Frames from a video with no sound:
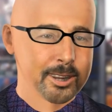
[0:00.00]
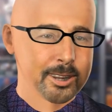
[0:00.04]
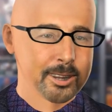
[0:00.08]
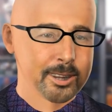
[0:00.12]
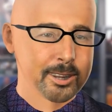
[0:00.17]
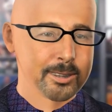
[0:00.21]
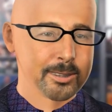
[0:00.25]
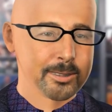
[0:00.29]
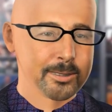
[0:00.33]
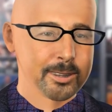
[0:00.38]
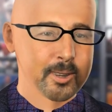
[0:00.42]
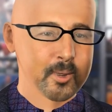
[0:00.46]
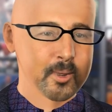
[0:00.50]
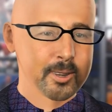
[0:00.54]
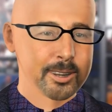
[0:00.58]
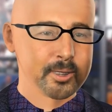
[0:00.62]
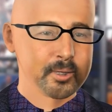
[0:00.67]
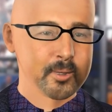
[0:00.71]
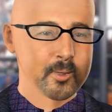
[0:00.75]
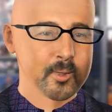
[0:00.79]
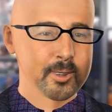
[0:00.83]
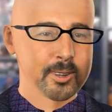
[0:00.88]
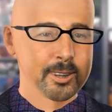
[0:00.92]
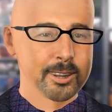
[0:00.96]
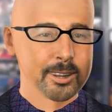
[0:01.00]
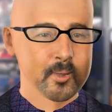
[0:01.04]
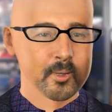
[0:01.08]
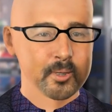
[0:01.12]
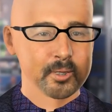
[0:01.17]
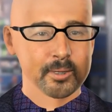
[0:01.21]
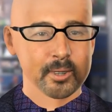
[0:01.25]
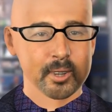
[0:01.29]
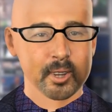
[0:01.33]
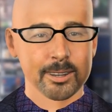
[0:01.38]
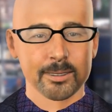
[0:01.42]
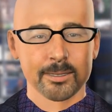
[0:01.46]
The integration
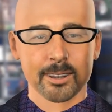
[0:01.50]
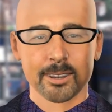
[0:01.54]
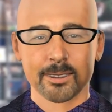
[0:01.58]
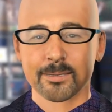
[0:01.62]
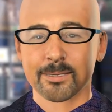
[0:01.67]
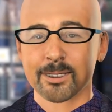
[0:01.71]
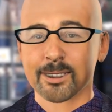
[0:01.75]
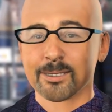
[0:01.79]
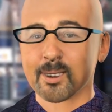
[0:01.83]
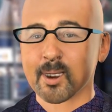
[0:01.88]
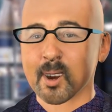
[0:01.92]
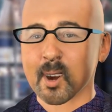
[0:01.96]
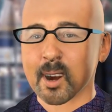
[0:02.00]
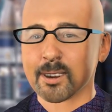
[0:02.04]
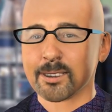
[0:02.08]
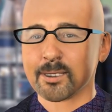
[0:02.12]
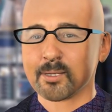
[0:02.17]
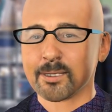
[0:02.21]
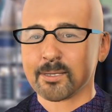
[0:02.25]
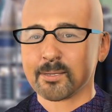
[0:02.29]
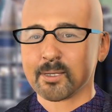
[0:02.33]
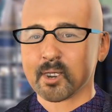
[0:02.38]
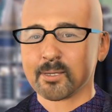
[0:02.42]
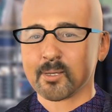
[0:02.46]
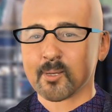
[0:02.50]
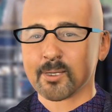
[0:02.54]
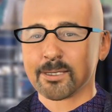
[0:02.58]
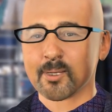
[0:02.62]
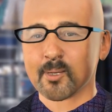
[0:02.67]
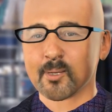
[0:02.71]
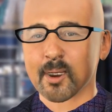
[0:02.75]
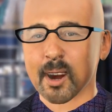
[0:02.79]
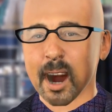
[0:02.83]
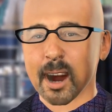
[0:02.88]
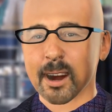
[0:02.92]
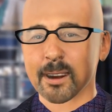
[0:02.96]
uses Chainlink technology to
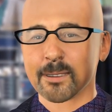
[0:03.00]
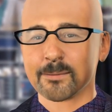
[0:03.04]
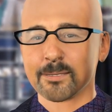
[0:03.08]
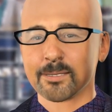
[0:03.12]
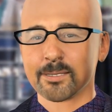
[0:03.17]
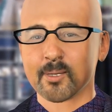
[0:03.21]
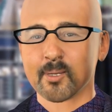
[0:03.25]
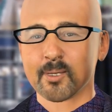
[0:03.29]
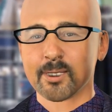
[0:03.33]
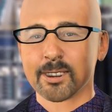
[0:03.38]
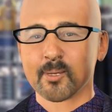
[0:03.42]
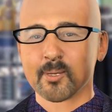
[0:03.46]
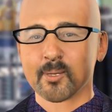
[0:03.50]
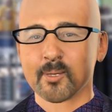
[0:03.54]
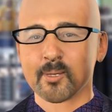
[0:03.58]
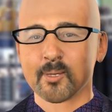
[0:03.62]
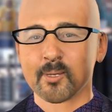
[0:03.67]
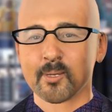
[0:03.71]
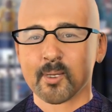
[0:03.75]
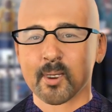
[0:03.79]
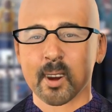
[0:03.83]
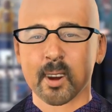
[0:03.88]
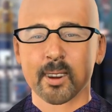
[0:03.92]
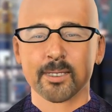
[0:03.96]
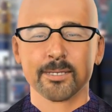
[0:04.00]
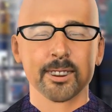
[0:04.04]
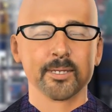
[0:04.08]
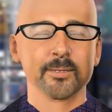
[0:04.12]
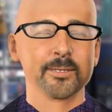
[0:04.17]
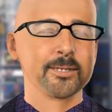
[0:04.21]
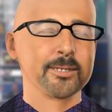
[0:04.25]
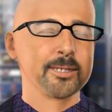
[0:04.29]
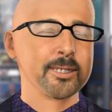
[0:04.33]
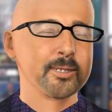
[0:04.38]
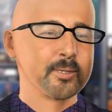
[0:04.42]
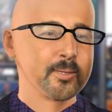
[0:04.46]
build an oracle for the
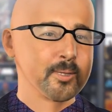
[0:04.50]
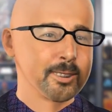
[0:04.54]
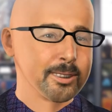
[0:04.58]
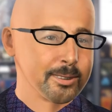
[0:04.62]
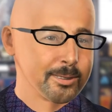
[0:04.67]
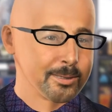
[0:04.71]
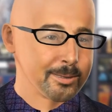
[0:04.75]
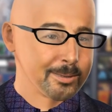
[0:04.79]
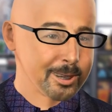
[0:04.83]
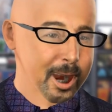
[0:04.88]
aelf blockchain.